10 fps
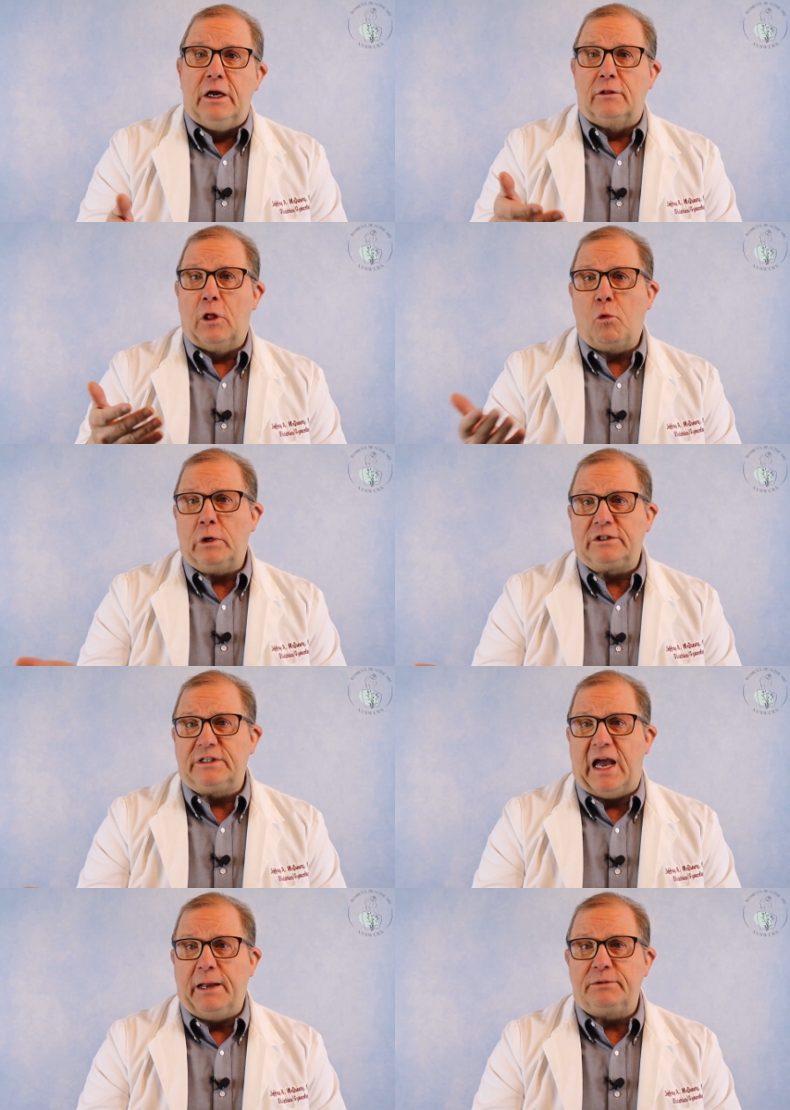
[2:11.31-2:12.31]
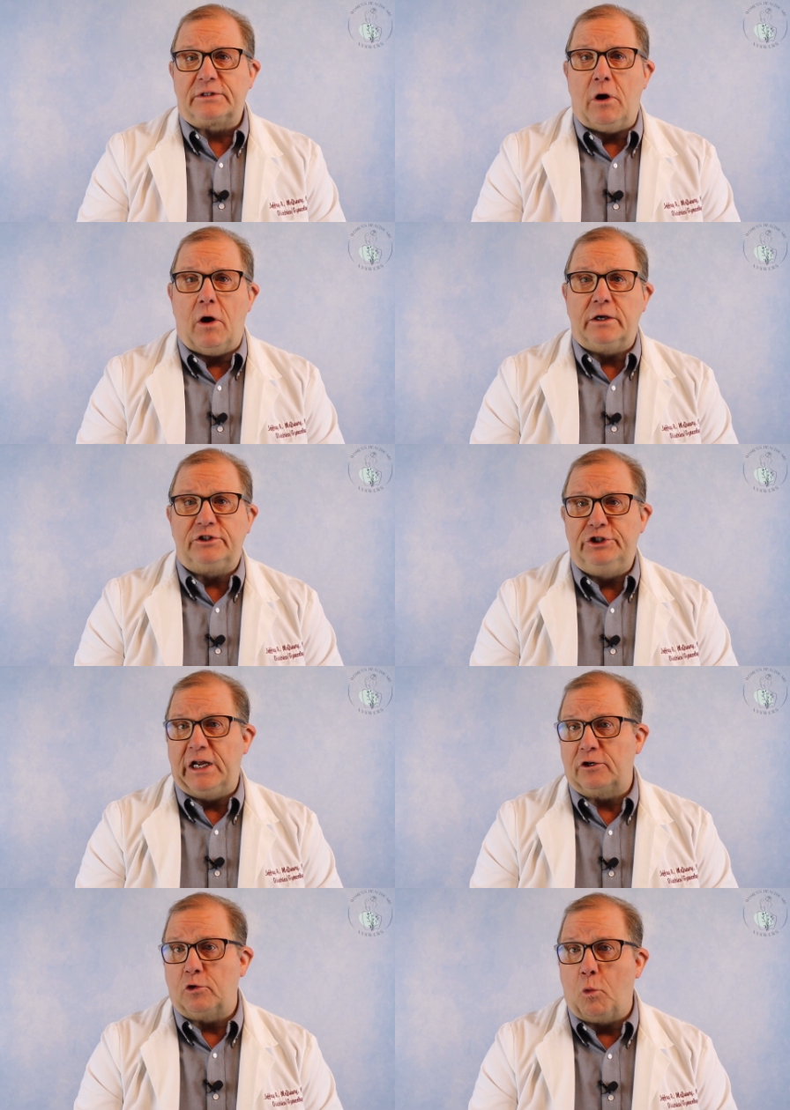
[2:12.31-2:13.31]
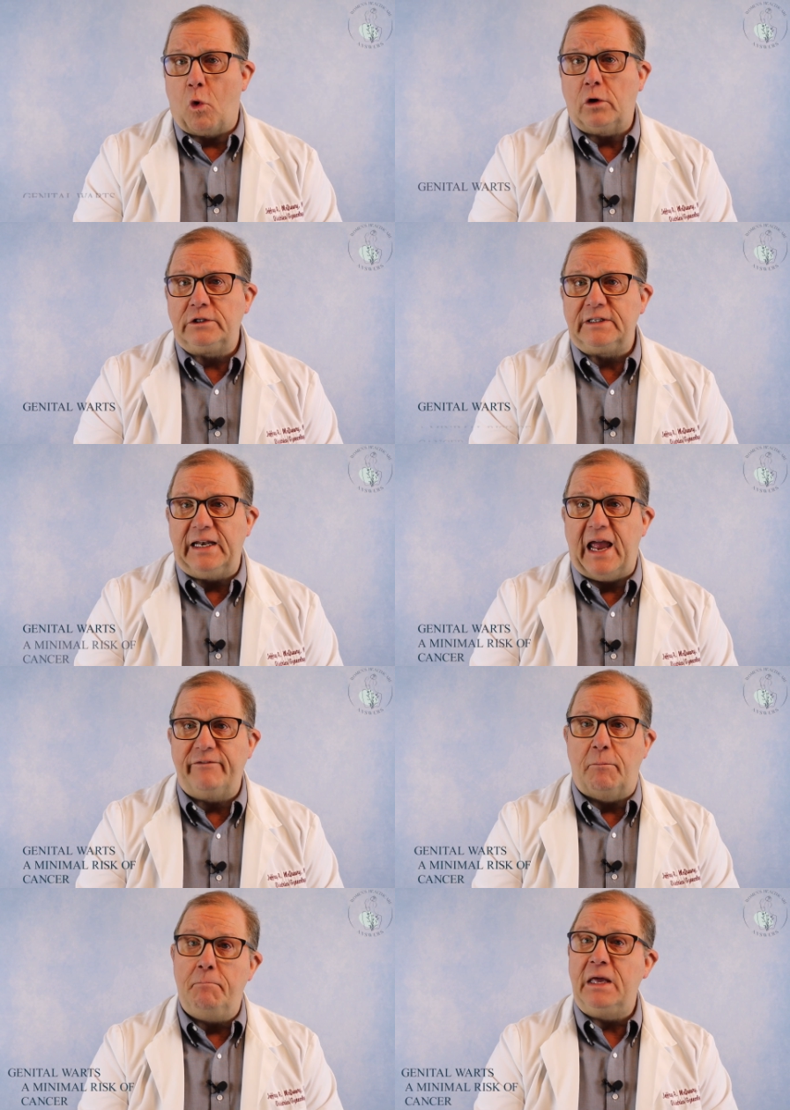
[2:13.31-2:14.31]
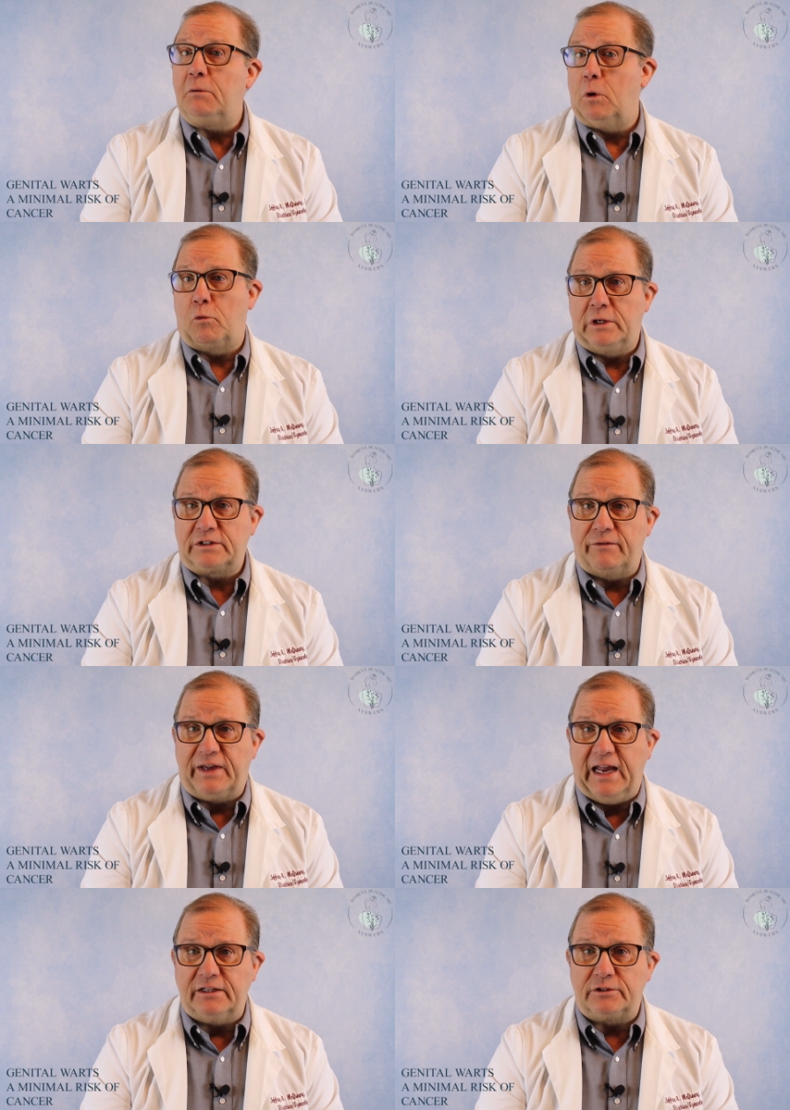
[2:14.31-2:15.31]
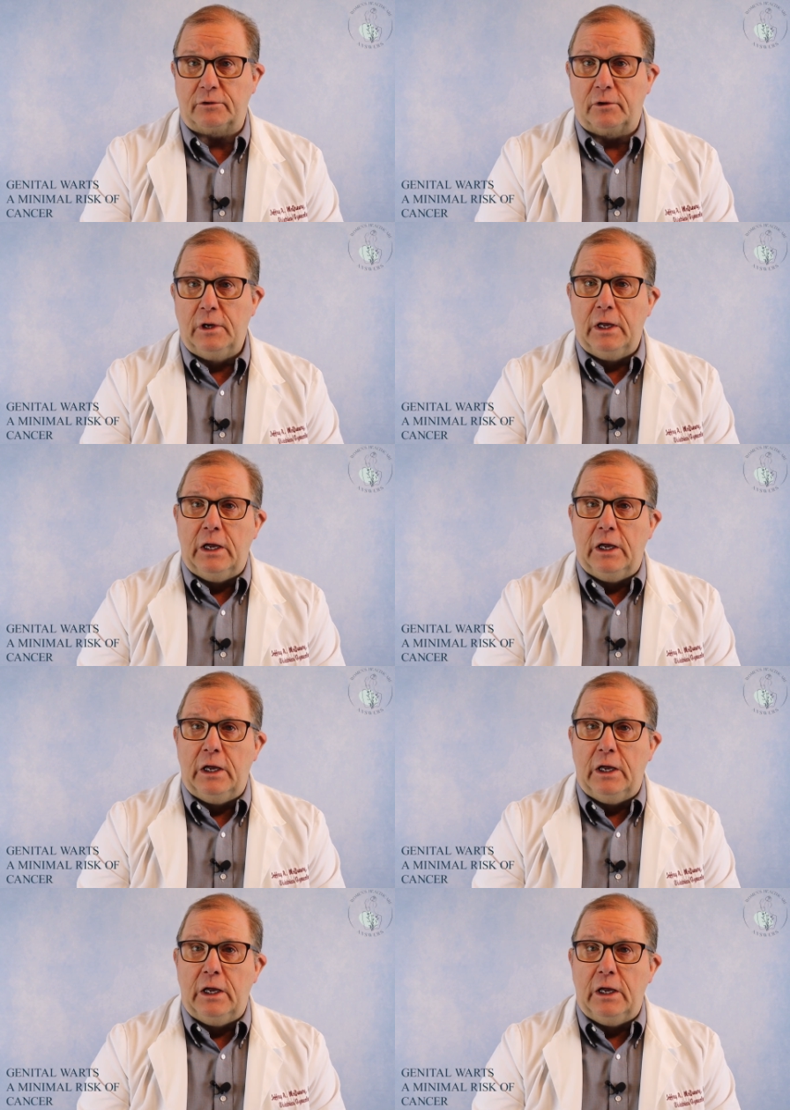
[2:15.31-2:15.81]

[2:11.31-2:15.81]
Low risk types cause genital warts and have a minimal risk of cancer,